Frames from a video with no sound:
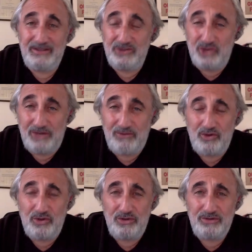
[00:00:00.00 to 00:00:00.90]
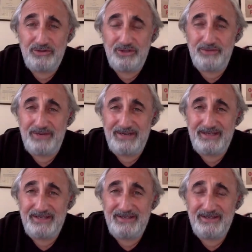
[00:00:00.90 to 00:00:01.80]
drum roll, you
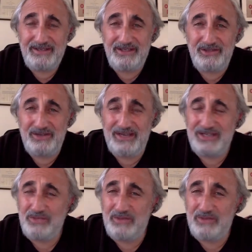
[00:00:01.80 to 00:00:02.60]
ready? Can you guess